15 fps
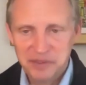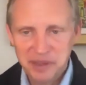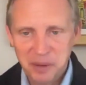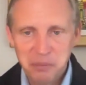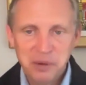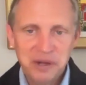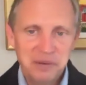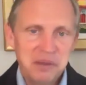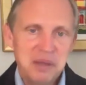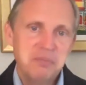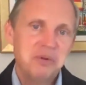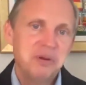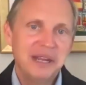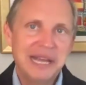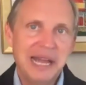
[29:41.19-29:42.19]
they'll be
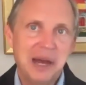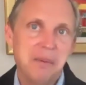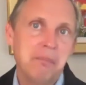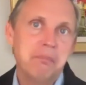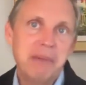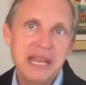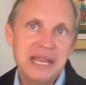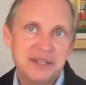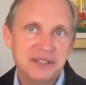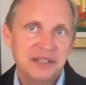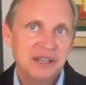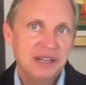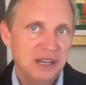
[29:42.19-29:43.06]
putting out bait,